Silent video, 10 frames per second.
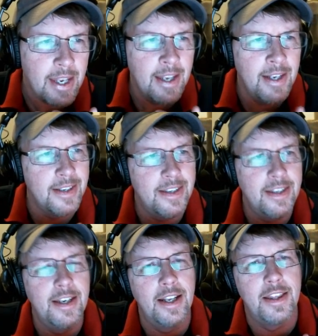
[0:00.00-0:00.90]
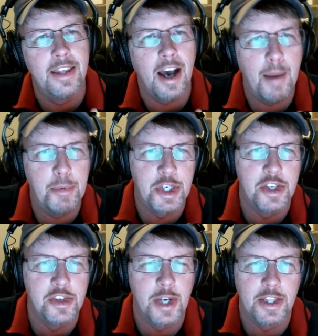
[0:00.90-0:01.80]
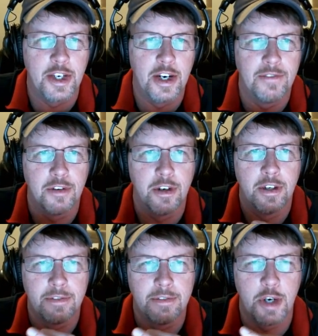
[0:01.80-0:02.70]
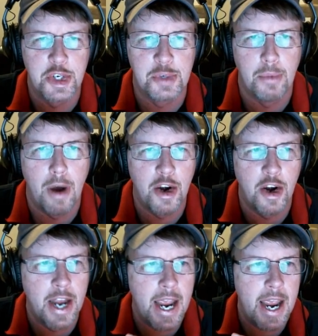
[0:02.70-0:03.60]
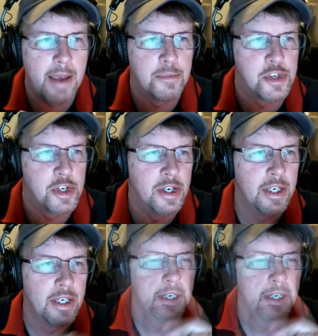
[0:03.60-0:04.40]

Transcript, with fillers: and it, the options out there for for us modern hams are